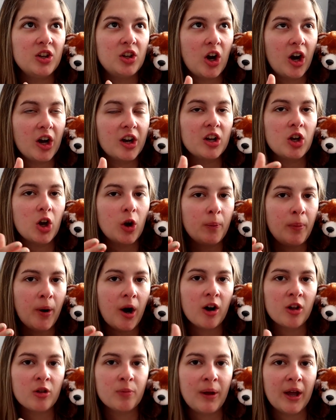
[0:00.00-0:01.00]
kind of go
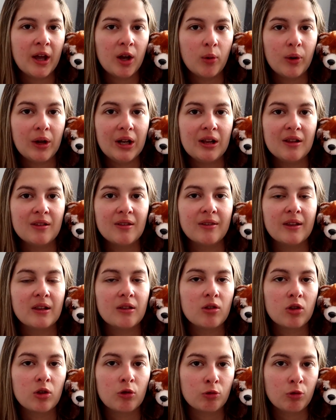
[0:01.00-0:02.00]
past Penguini's and
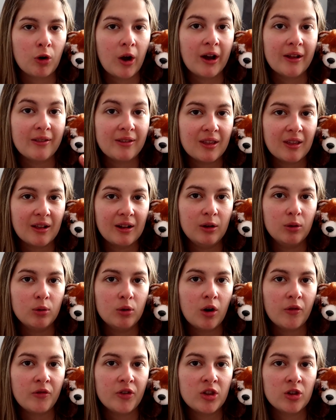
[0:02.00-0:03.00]
then to the right, there's a little
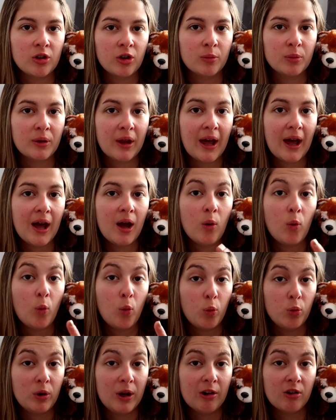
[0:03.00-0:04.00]
coffee stop there
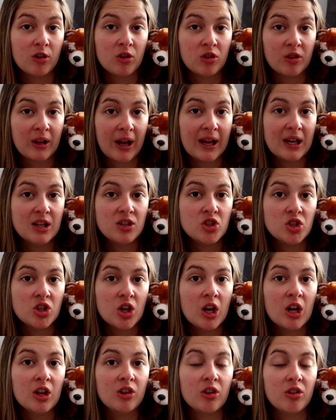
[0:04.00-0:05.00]
near a stage
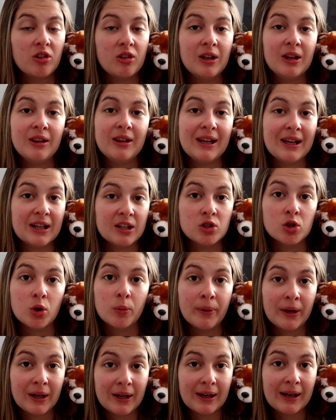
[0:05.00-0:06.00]
that's near the
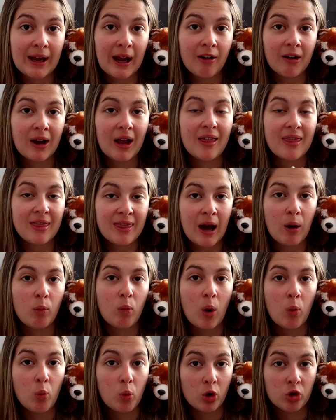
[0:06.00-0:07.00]
indoor picnic area. That
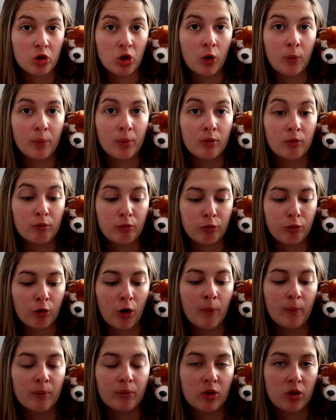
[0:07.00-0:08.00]
one was open
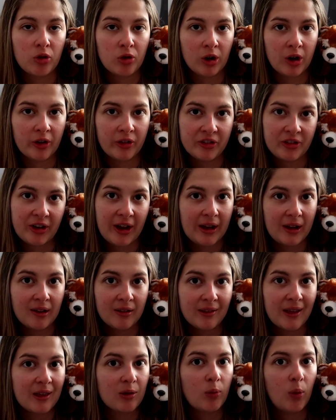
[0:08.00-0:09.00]
from the start of the day
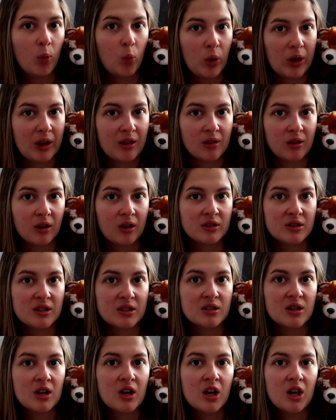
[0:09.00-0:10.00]
because that's where we
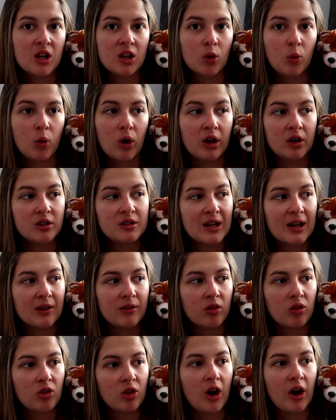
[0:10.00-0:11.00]
started. The one down
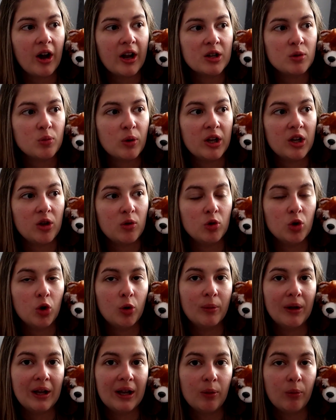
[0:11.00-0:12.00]
the side
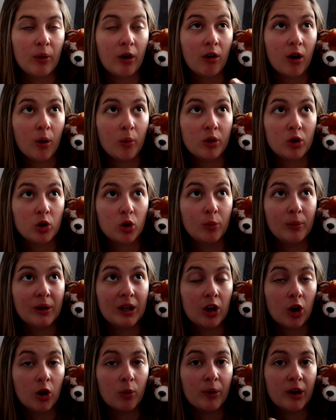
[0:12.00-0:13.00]
where I would normally
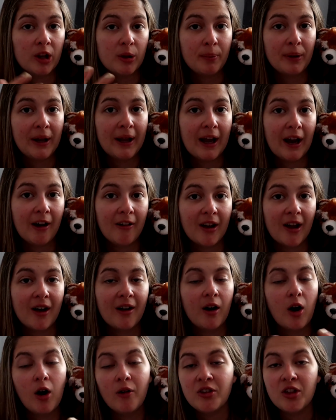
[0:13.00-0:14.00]
go by the play
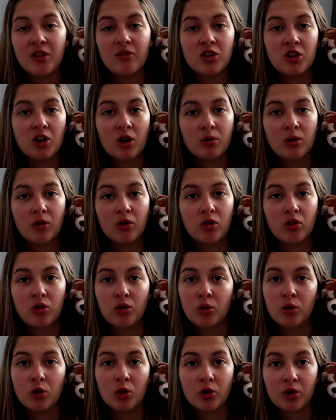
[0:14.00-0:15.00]
area. Obviously, if you don't know the
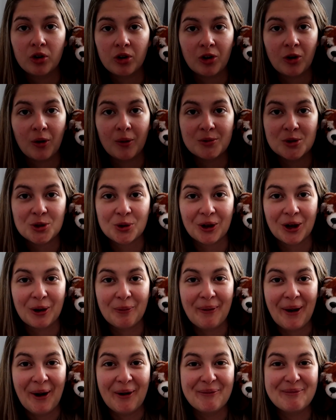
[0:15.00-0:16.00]
zoo, you're not gonna know what I'm talking
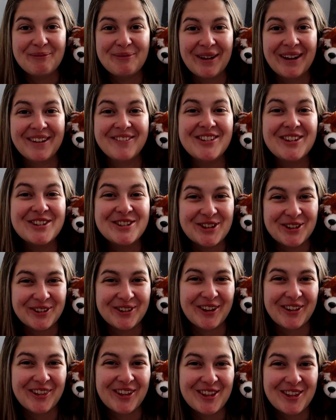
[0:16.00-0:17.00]
about, but if you do
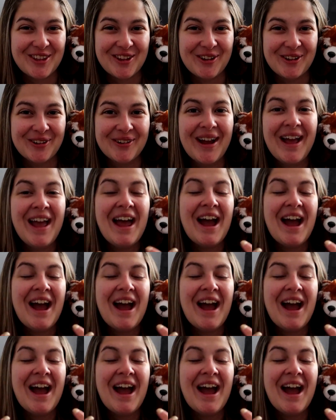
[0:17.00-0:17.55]
know the zoo